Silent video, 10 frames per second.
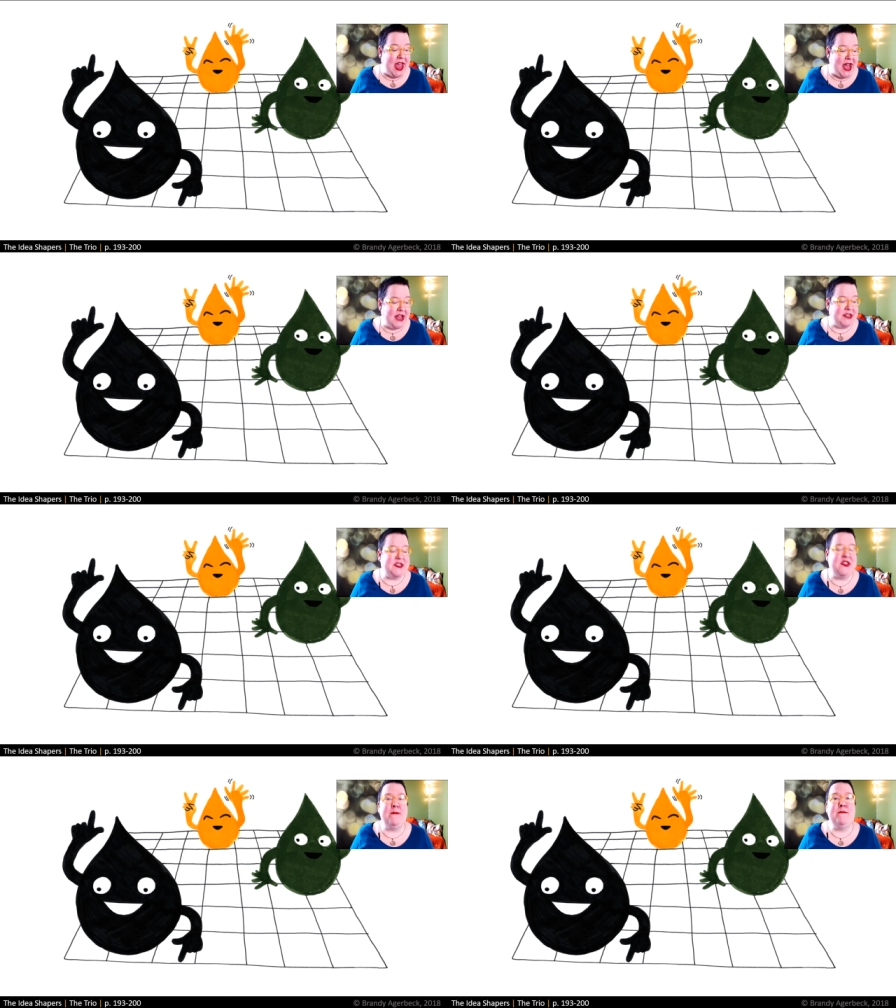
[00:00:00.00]
has
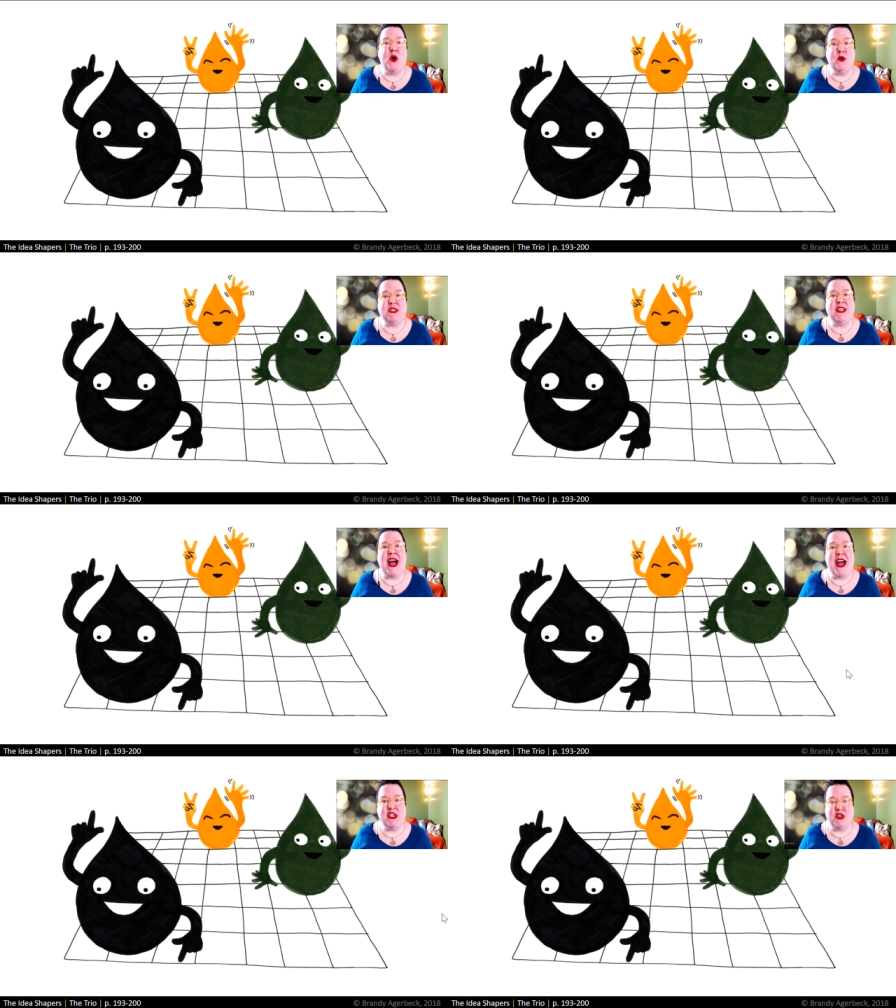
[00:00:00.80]
the most
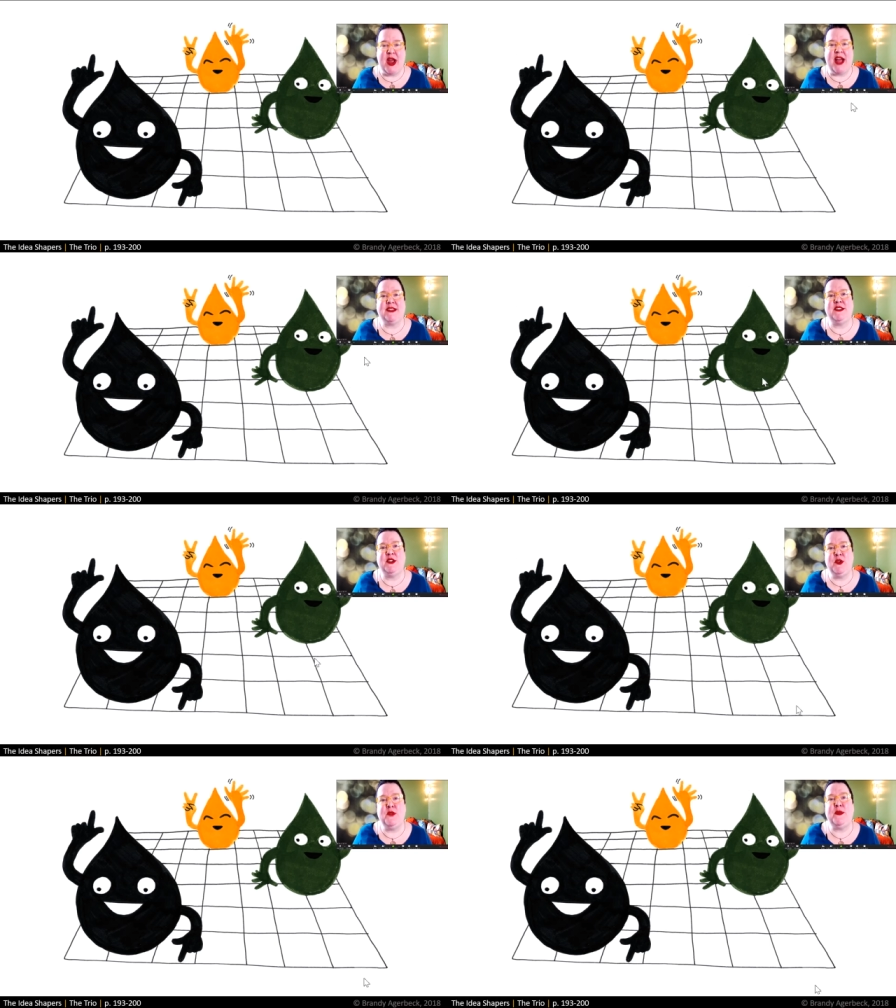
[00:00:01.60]
contrast
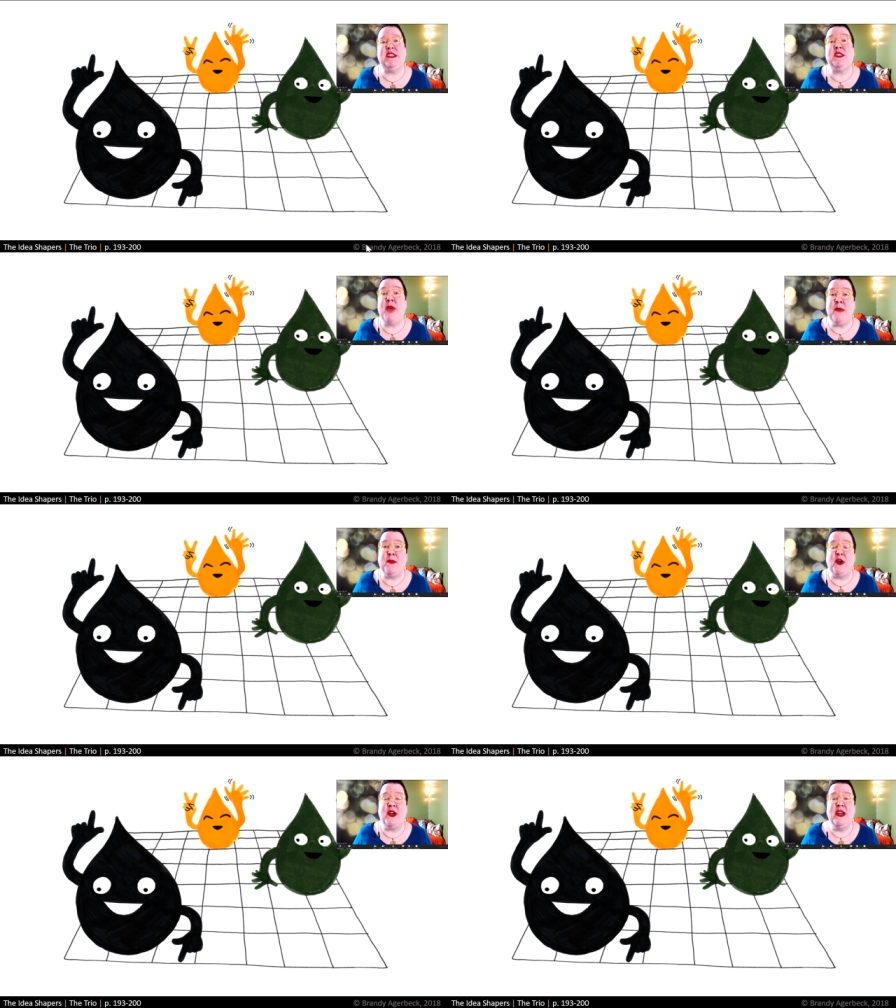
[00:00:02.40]
to the piece of
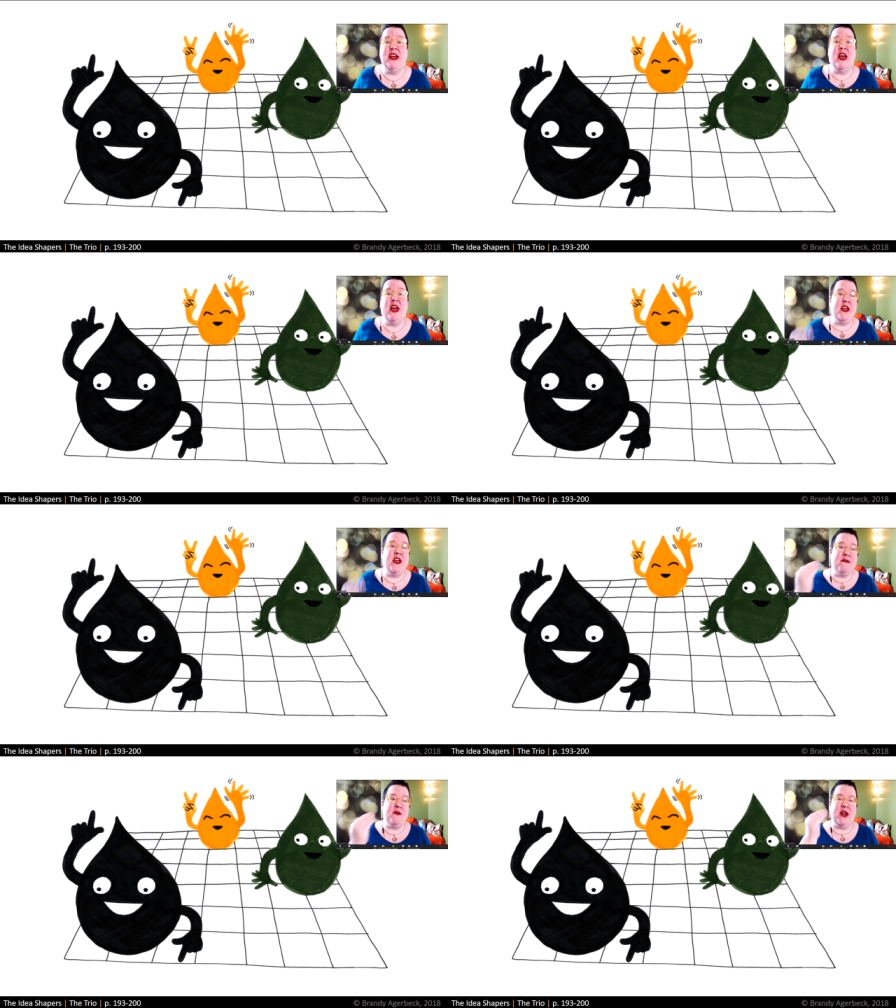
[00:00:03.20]
paper.
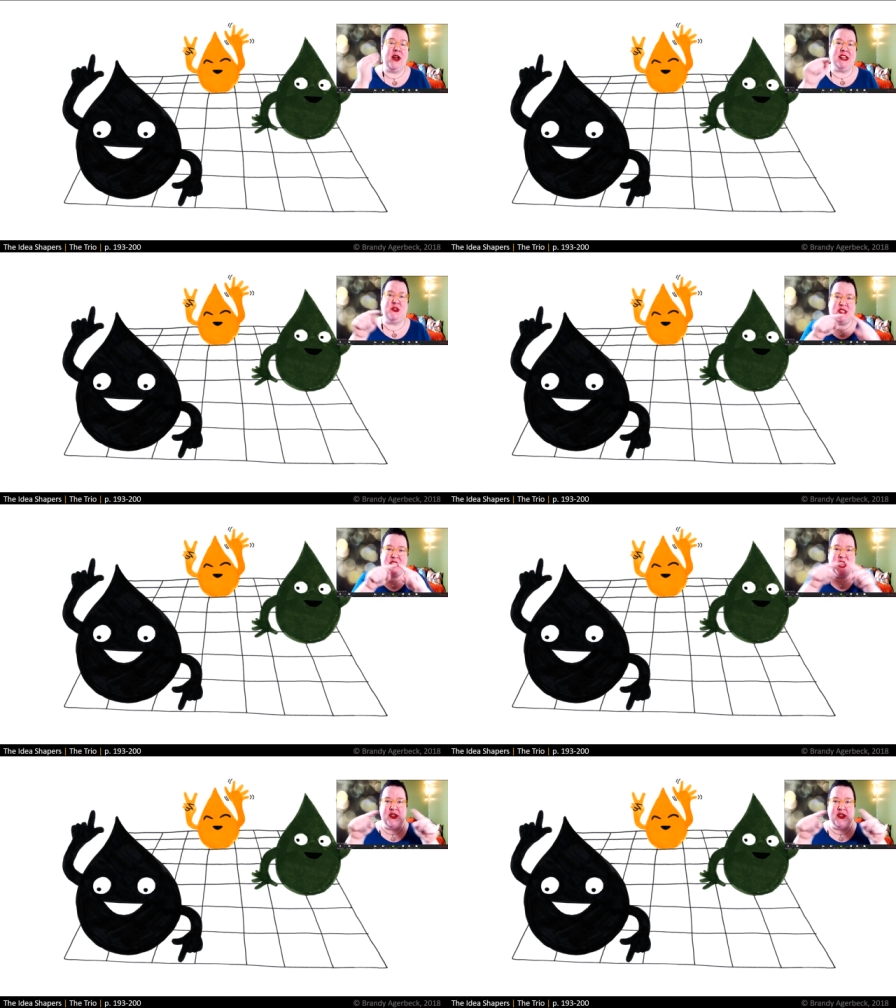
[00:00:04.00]
Therefore, as you see on